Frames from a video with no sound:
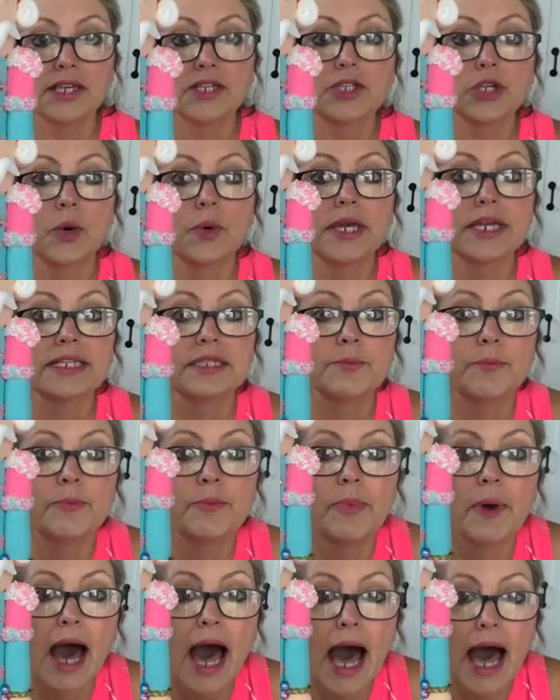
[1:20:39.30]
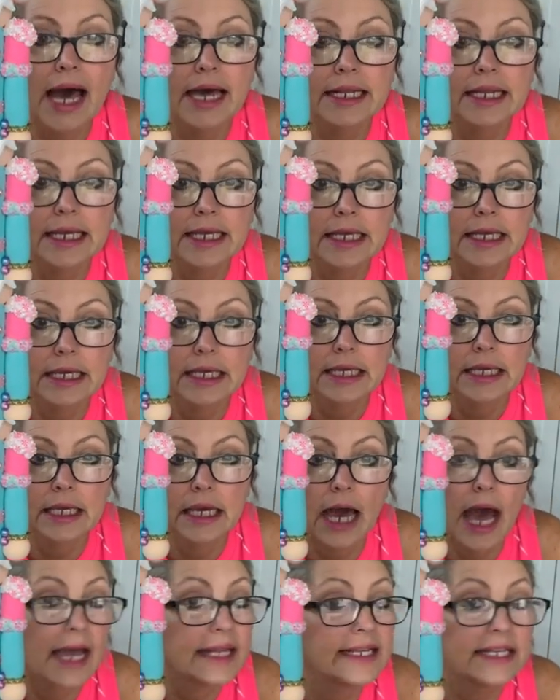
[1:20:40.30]
Okay, so his
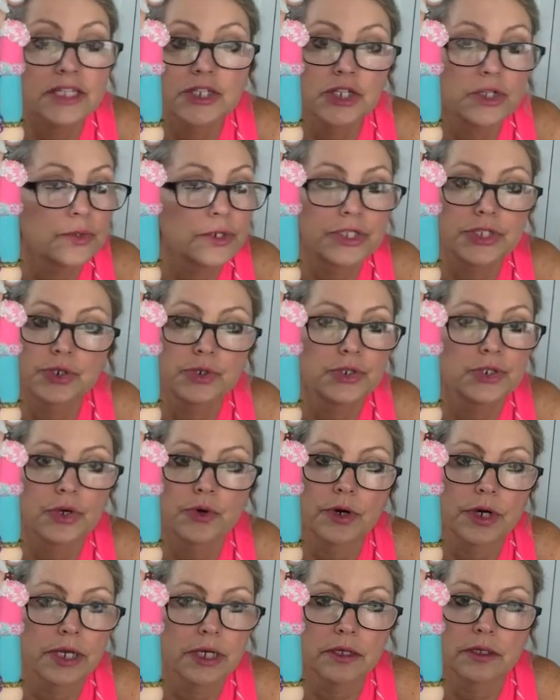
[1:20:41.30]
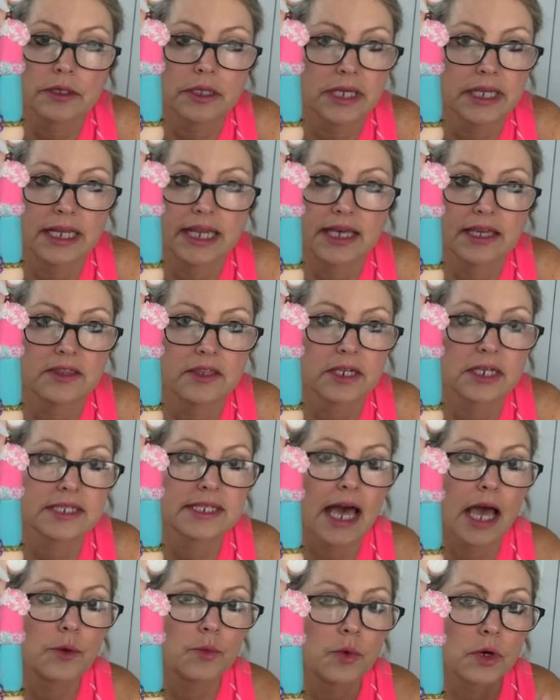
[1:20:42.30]
body, I didn't do a tutorial, Lydia,
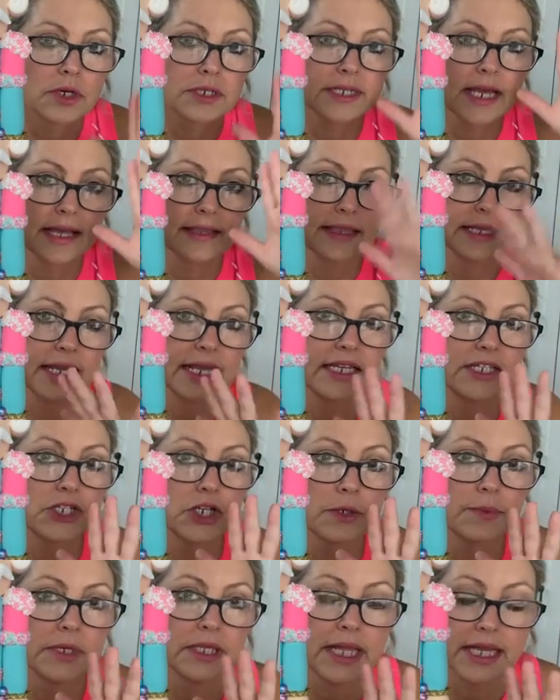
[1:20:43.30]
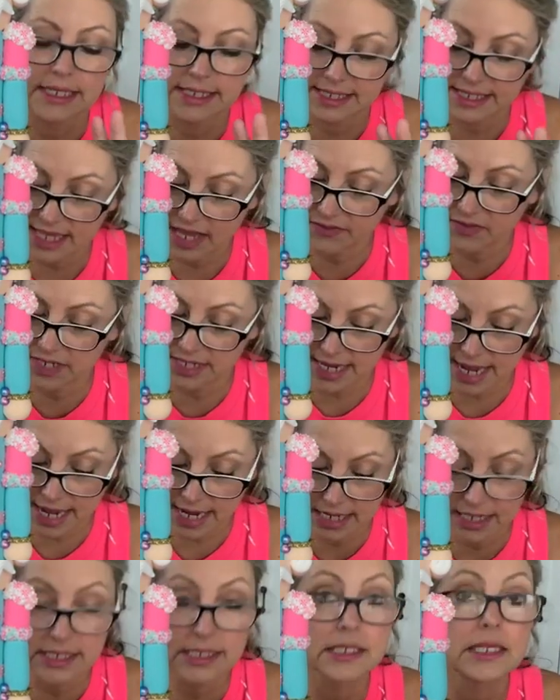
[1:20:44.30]
because I worked on it. It took me like 7
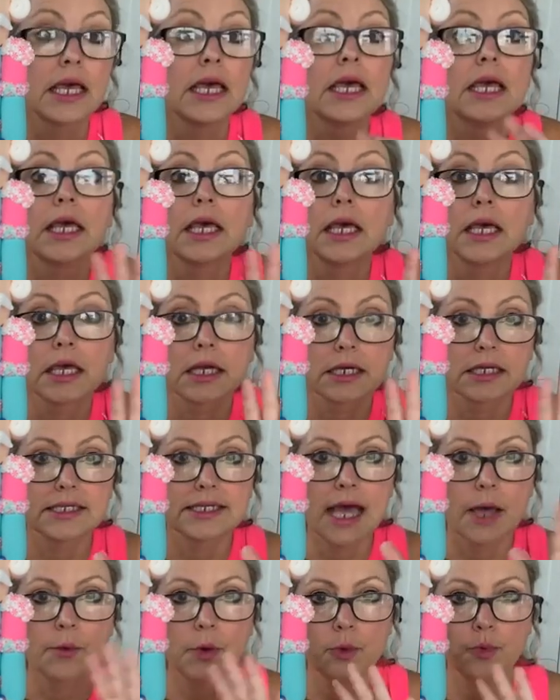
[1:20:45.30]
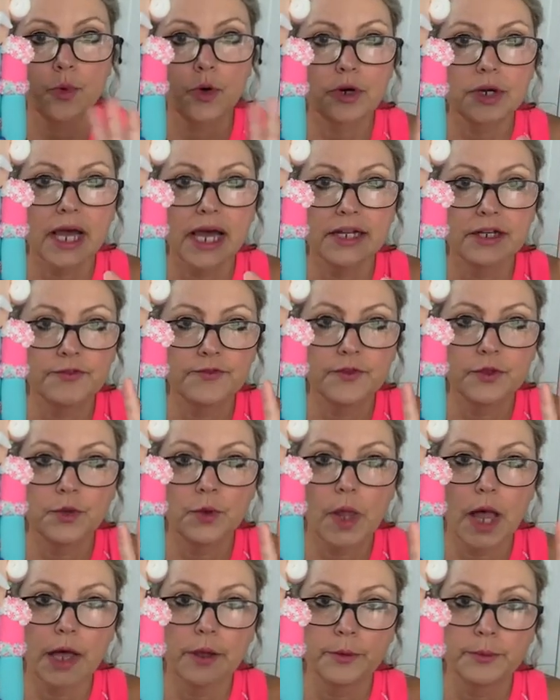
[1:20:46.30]
days because I would work on a
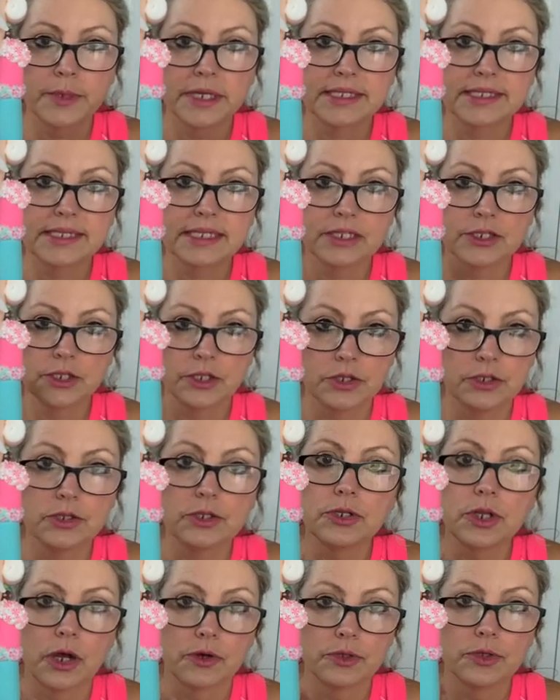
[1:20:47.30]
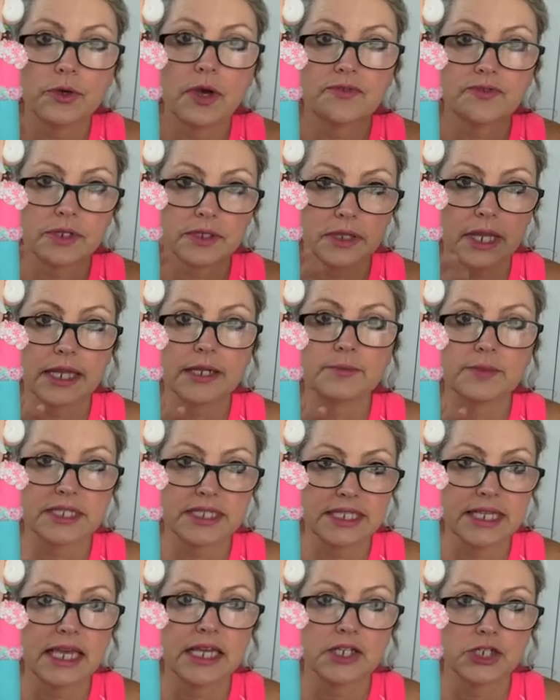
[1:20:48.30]
few elements and, you know, you have to let
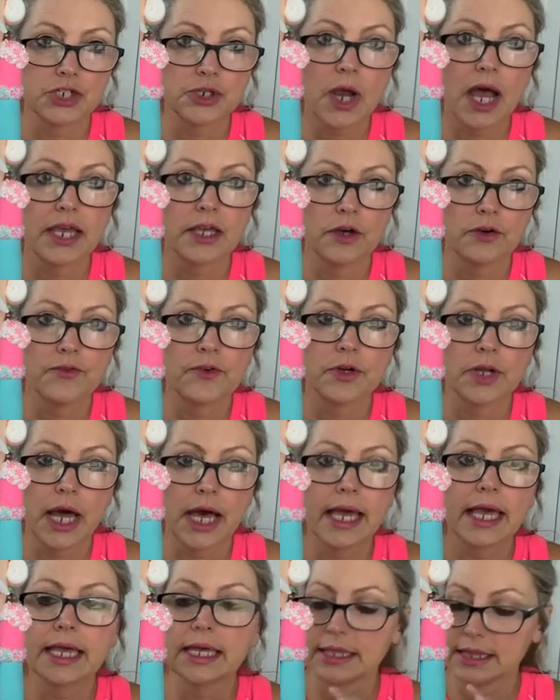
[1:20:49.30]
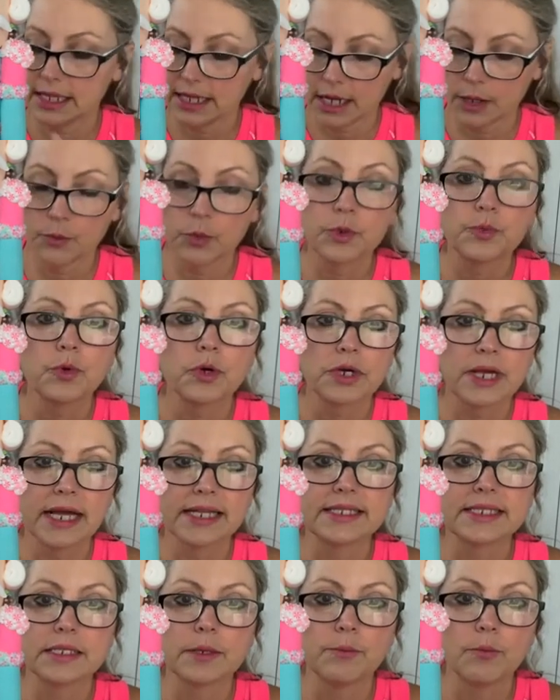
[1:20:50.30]
them sit and dry overnight, and then I would
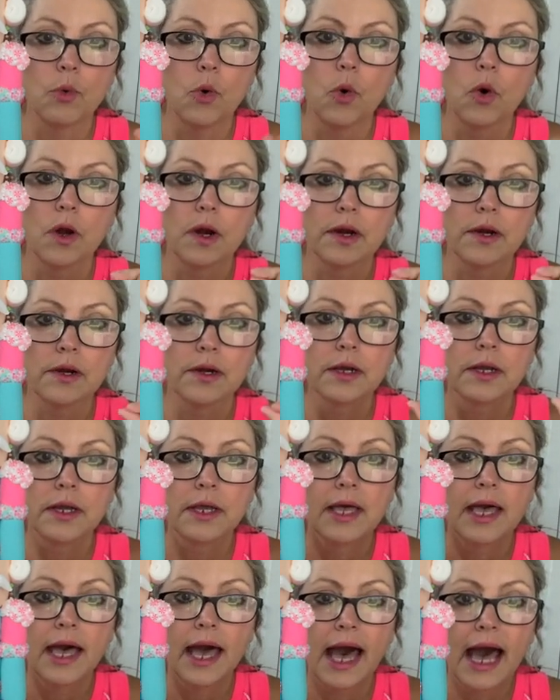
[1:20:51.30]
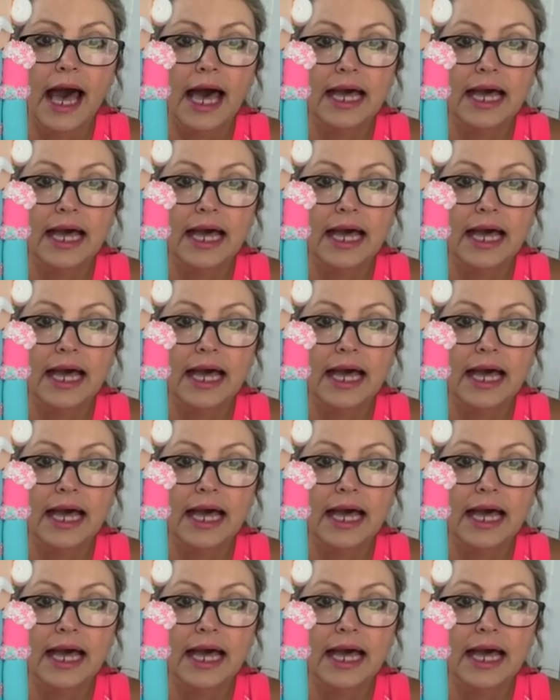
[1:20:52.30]
work on some more.